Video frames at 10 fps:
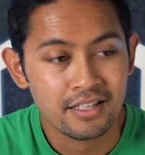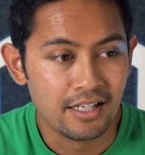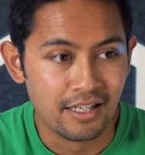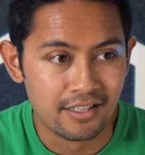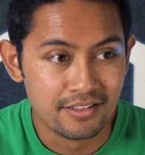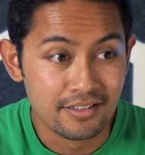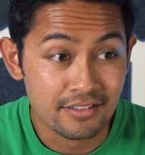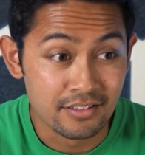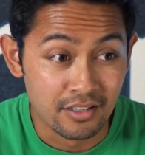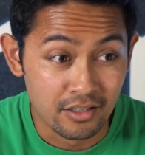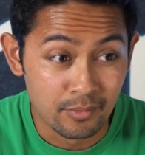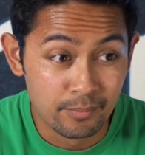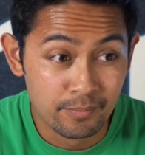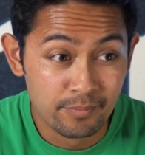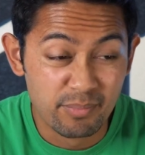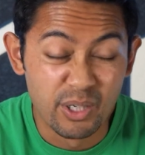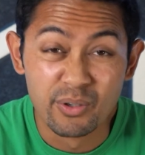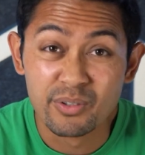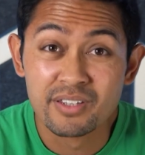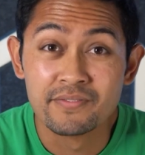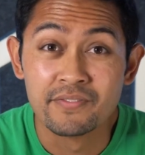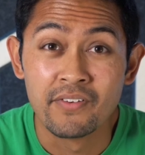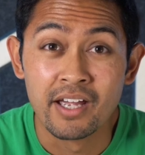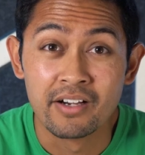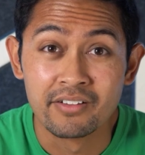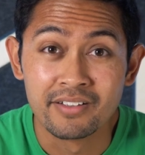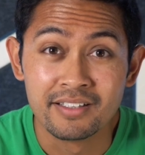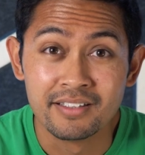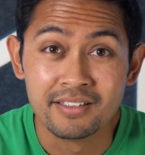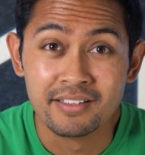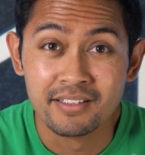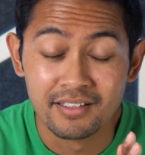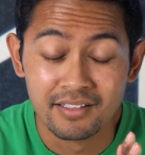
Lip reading: and these are both very